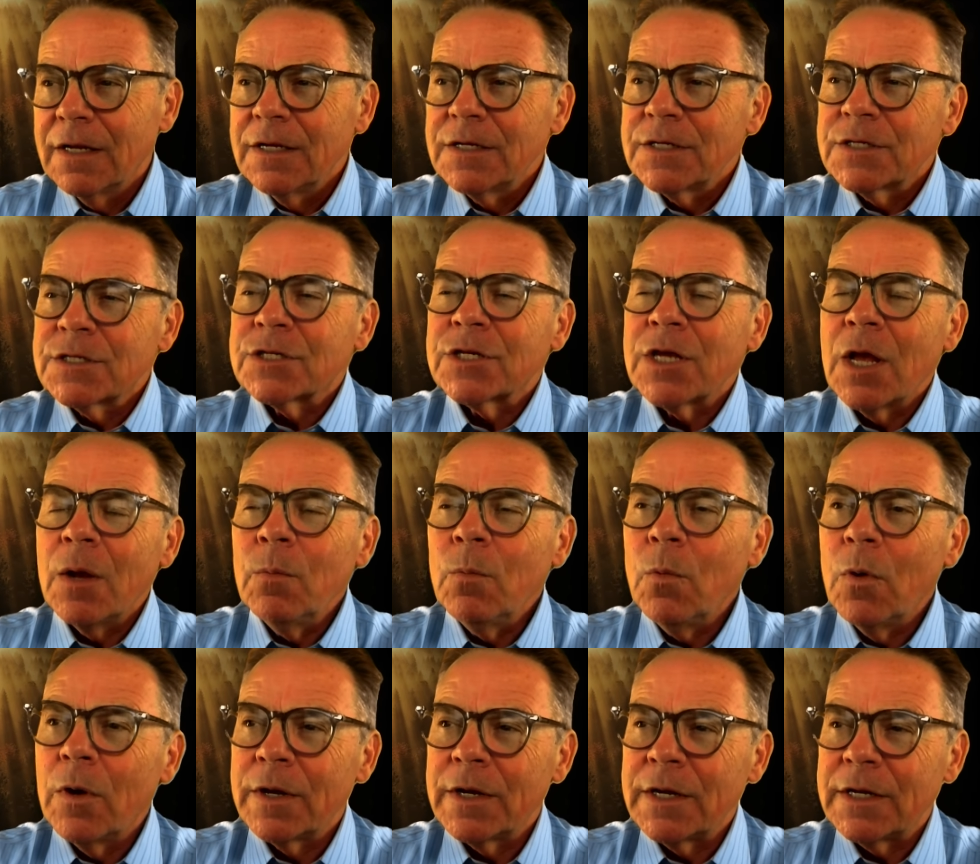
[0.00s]

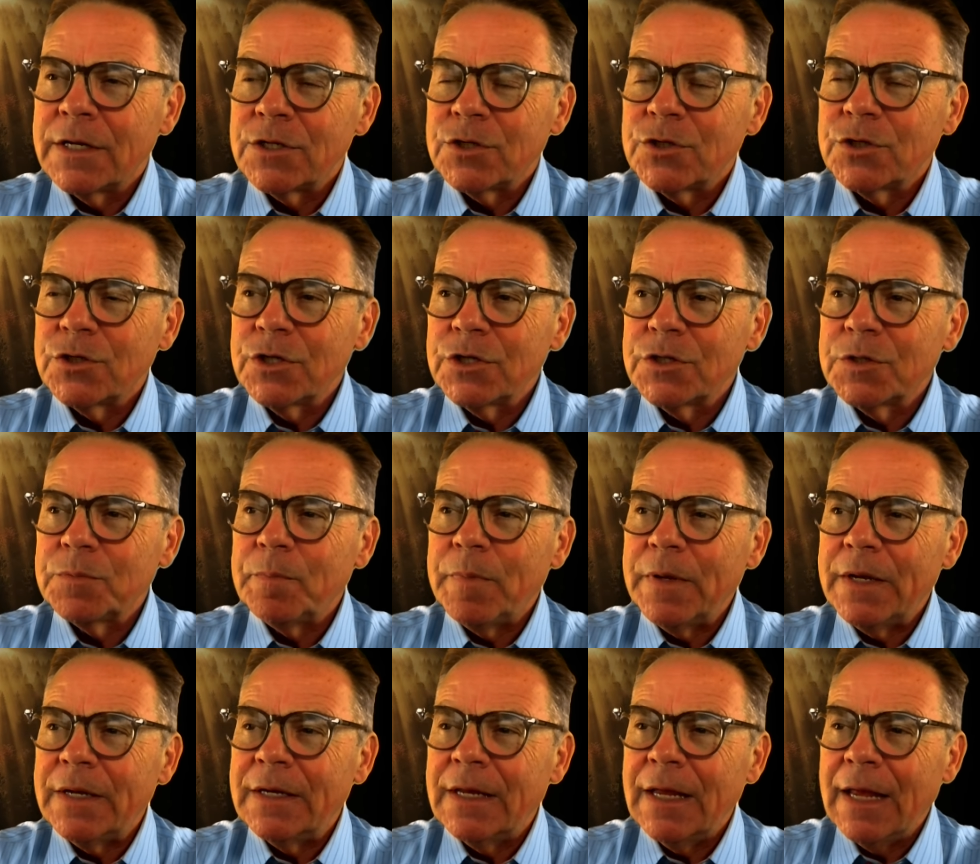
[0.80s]
someone has just
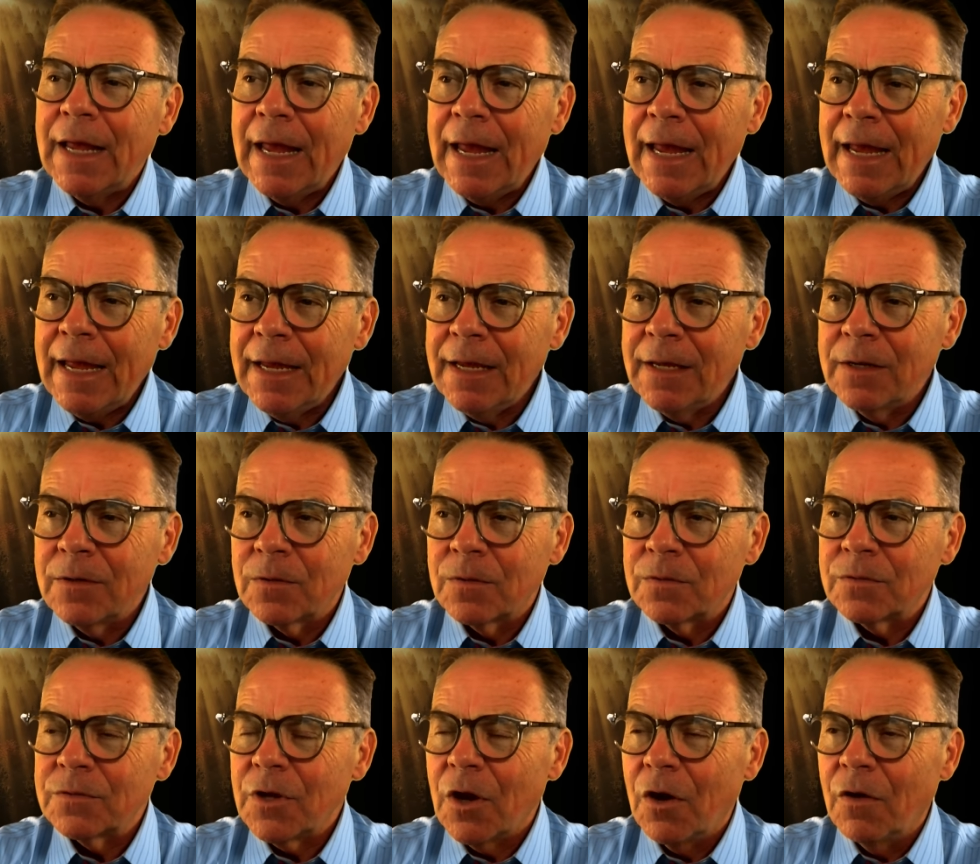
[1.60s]
been
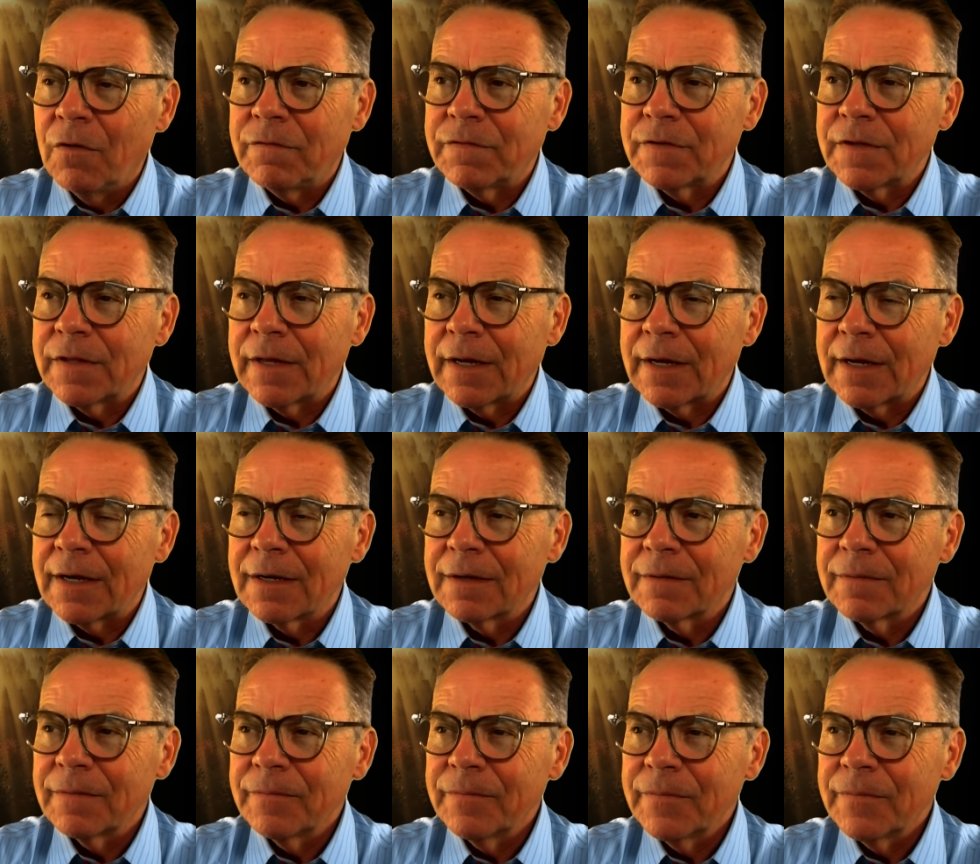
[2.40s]
healed over there.